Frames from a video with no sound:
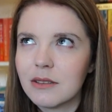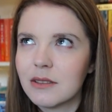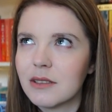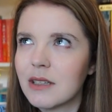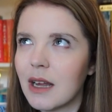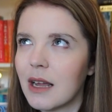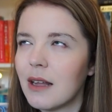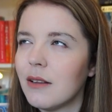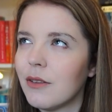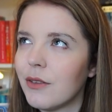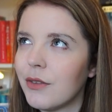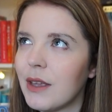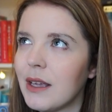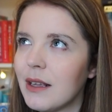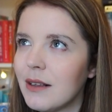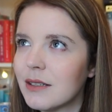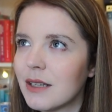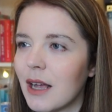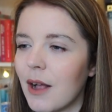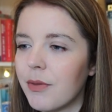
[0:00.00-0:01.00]
style
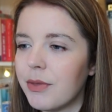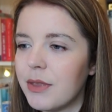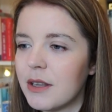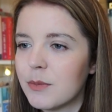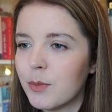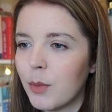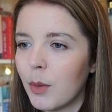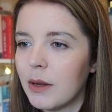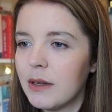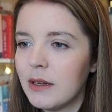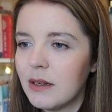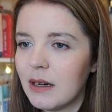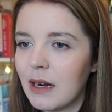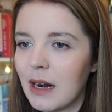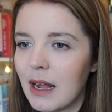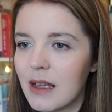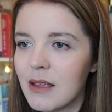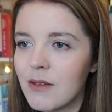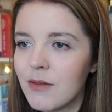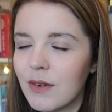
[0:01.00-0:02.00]
things at this point in
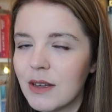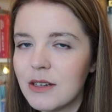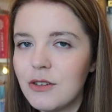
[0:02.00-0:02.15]
life,